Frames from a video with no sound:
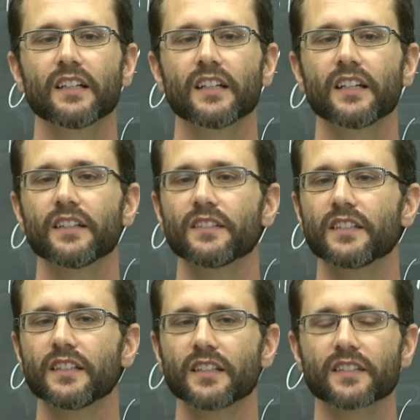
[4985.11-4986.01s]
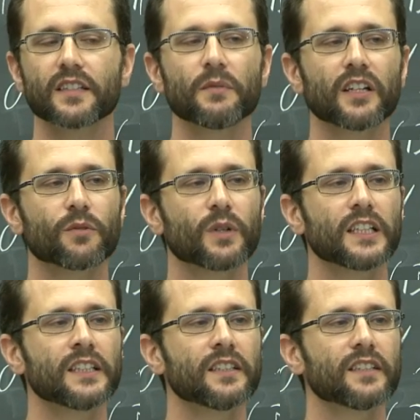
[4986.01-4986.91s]
and in a similar
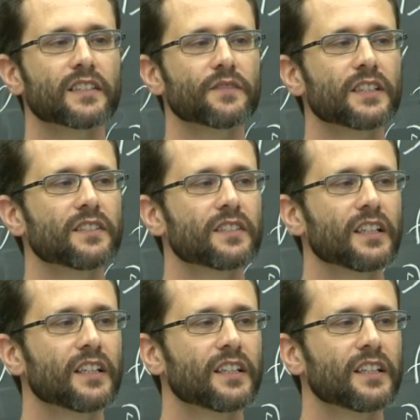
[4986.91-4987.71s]
way, in some sense,